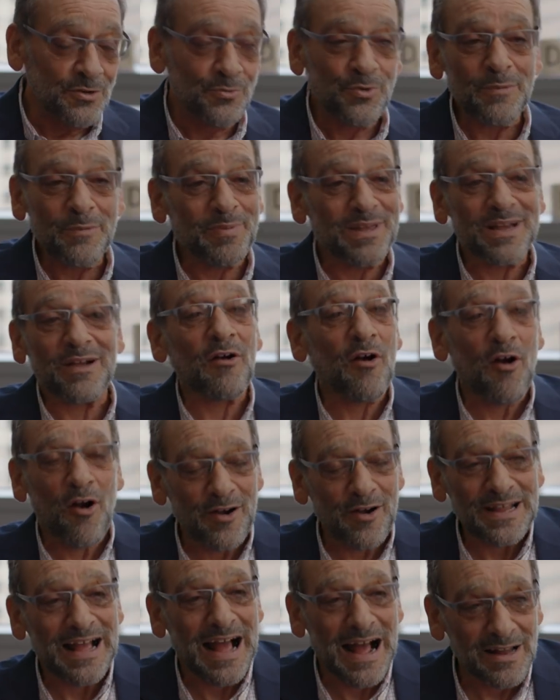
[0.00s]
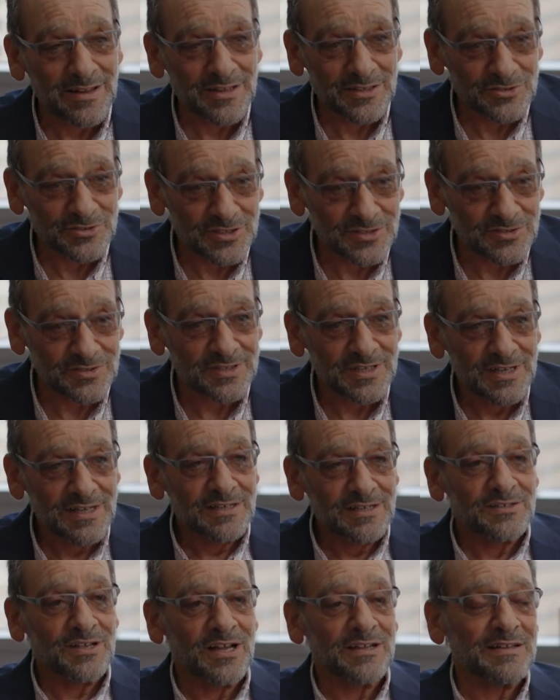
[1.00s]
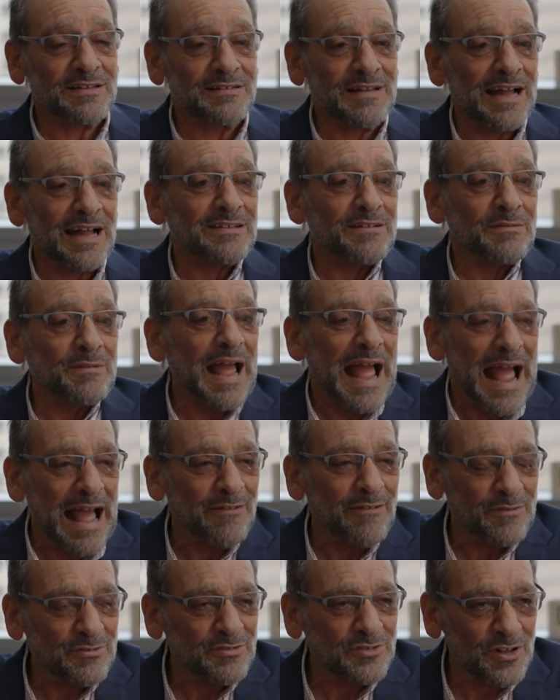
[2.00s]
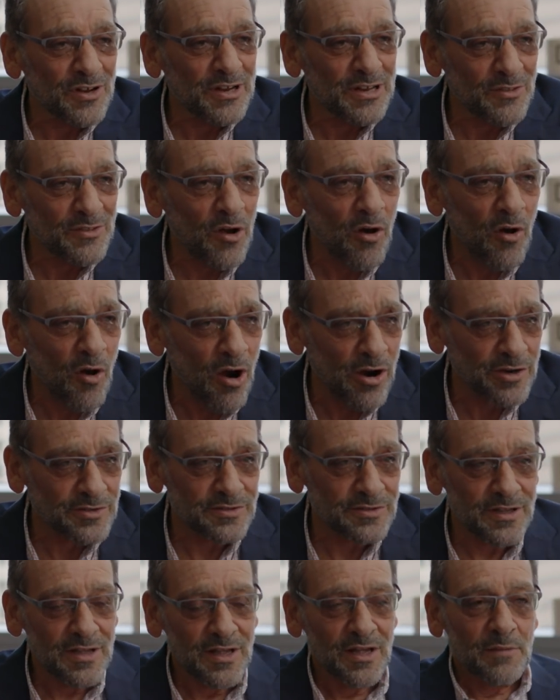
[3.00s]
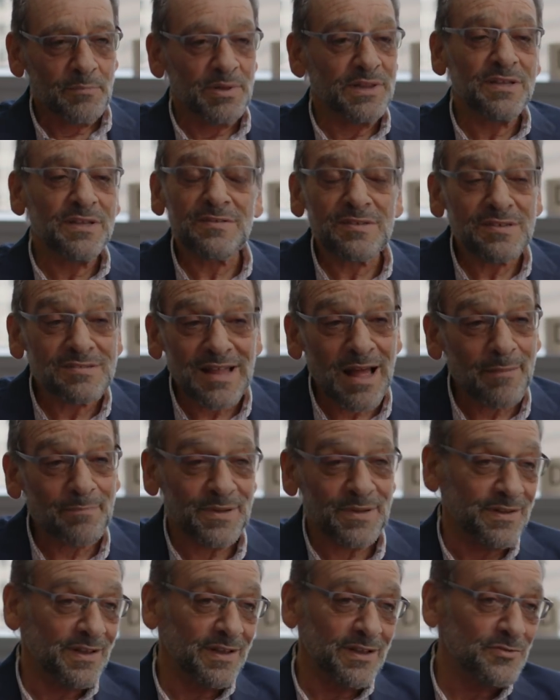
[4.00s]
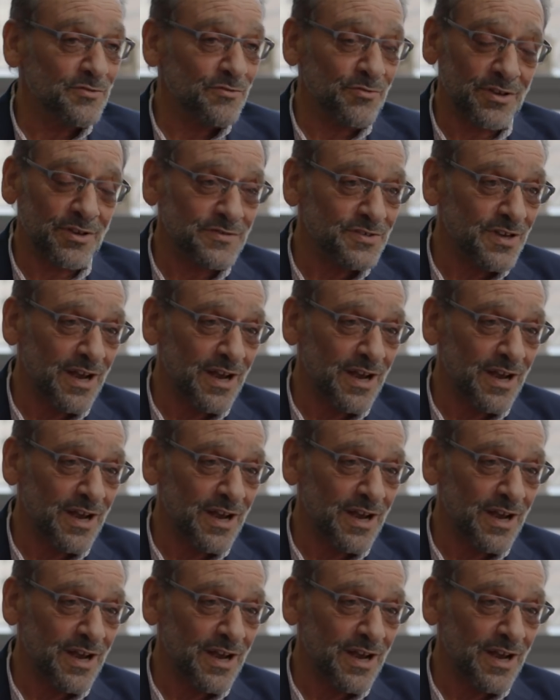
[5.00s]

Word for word: You wouldn't be a cardiologist and not study the heart. But this has not been the history of